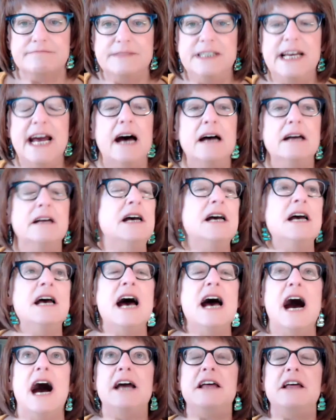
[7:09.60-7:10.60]
Yeah,
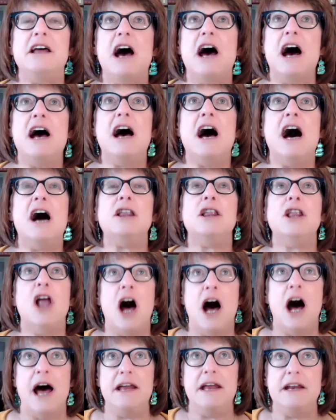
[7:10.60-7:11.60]
a
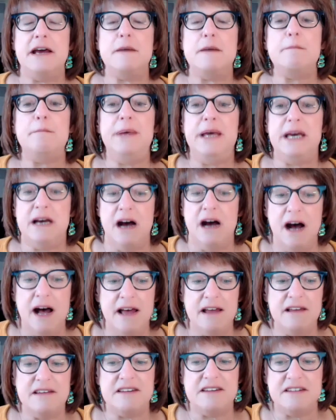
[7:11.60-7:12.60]
lot.
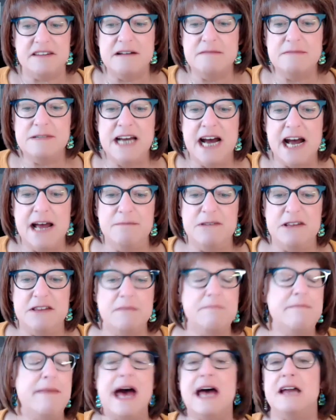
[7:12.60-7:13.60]
Because sometimes
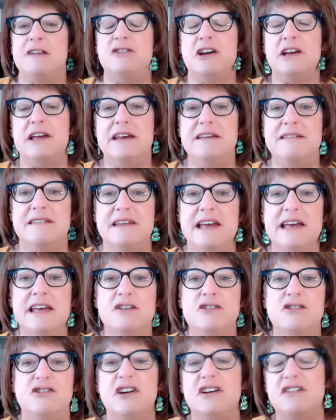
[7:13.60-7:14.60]
the magic is
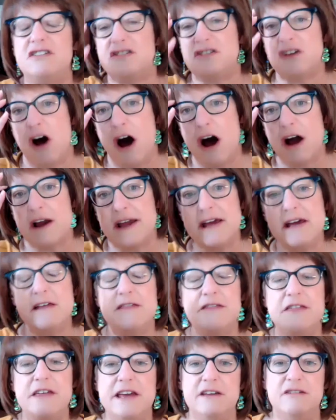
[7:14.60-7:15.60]
in just talking
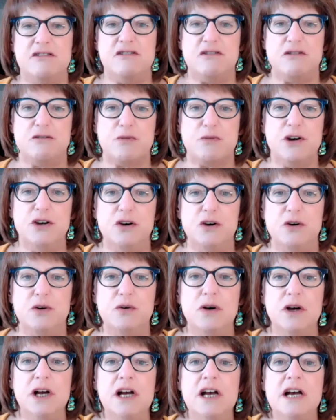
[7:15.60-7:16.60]
things
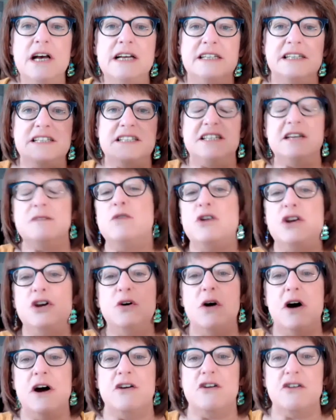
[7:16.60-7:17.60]
through to someone
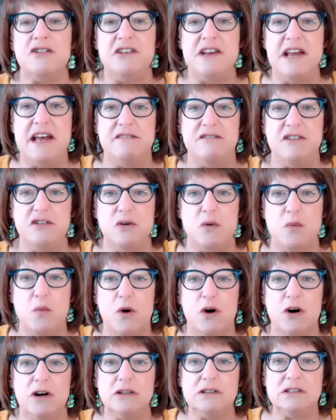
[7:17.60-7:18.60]
who understands the
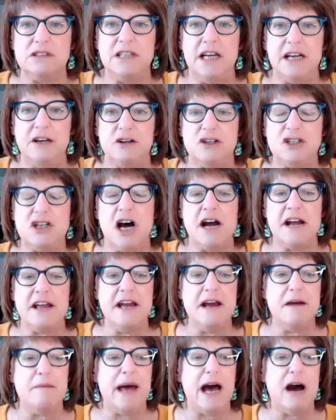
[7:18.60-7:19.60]
world that you're
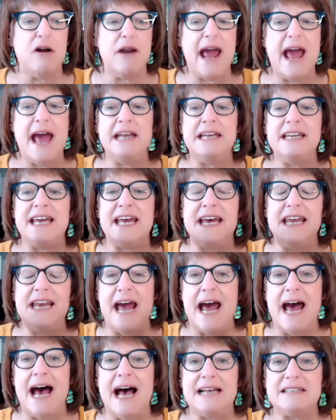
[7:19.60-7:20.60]
talking about and can
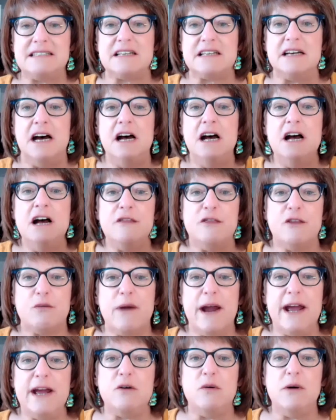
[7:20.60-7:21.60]
ask the
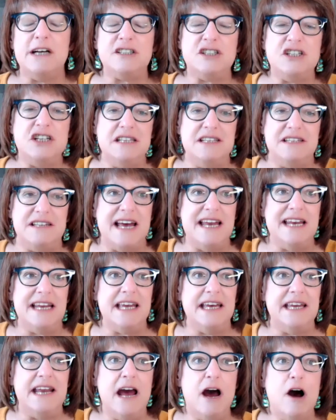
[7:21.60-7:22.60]
right questions and
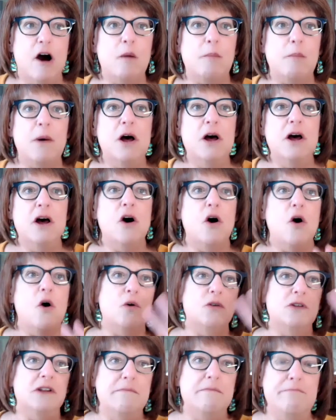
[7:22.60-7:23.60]
can help
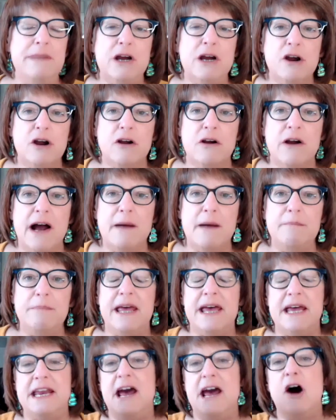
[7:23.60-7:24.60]
hold a mirror up,
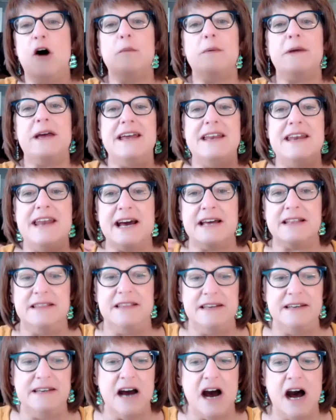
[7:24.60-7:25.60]
can help connect
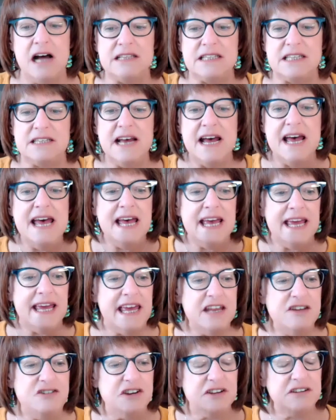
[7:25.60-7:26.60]
the dots,
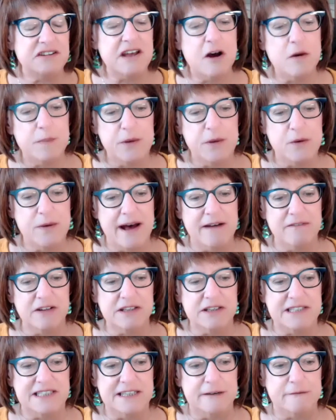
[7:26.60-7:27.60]
can just help you have
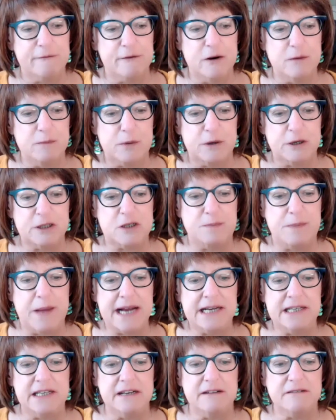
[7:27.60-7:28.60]
a different
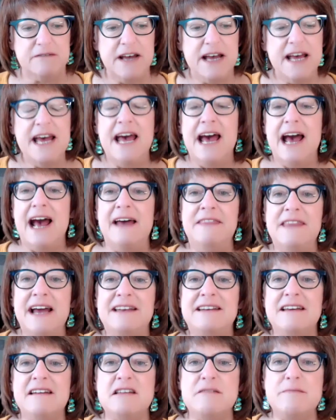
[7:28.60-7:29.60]
perspective. And
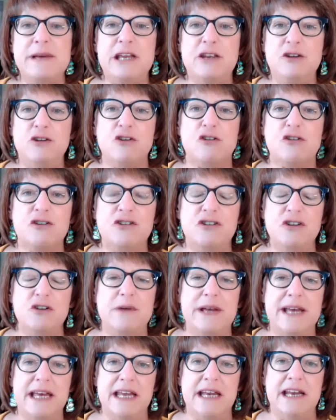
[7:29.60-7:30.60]
that doesn't mean you're
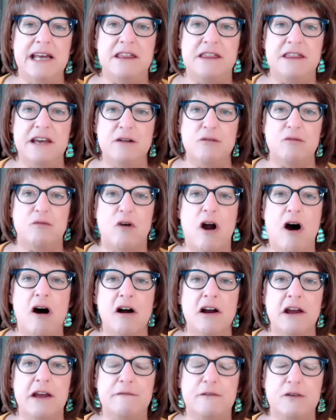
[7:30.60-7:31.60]
doing anything
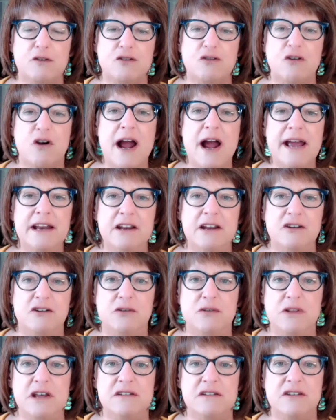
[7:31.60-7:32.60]
wrong if you're trying to
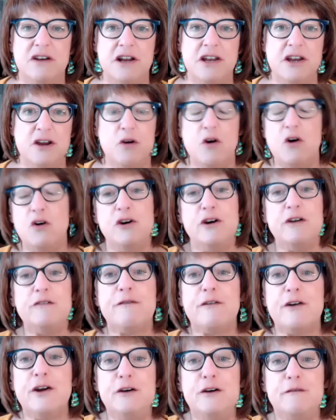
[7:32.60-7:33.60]
do this on your own. Good
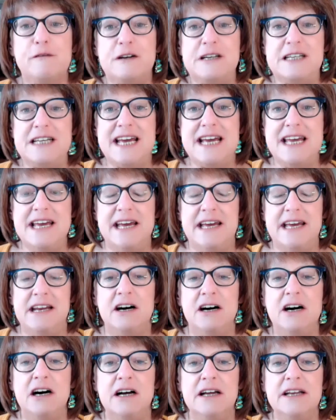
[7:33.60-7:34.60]
for you for taking it
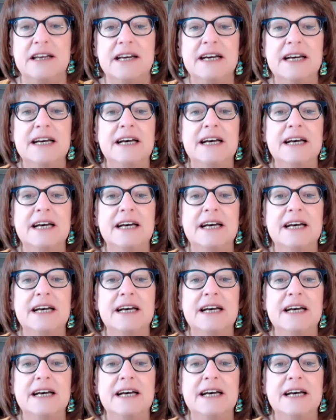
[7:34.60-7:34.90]
on.